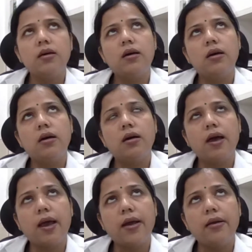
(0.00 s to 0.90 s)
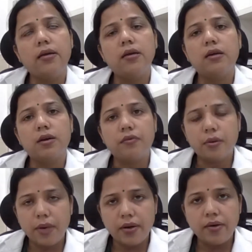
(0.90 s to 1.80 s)
And
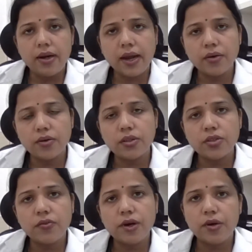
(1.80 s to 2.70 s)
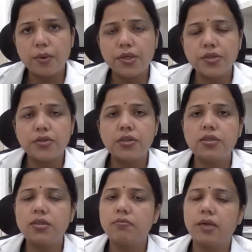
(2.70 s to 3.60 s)
confirmatory diagnosis of
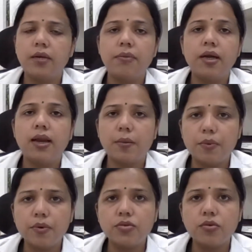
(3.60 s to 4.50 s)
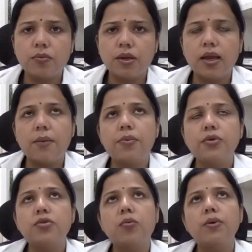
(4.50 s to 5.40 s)
endometriosis is made by laparoscopy.
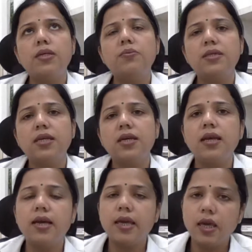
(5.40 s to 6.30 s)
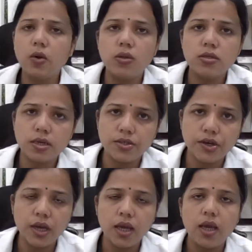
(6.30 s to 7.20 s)
Laparoscopy is basically a keyhole
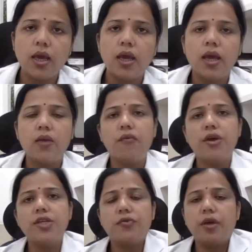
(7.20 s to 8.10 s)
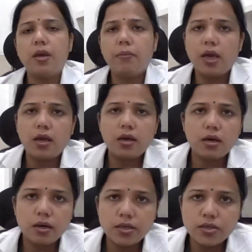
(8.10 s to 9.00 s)
surgery in which we make
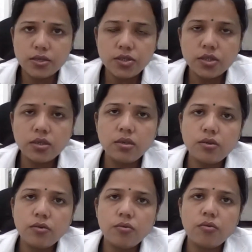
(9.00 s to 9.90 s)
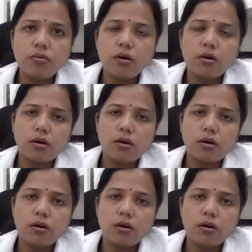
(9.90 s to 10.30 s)
a incision through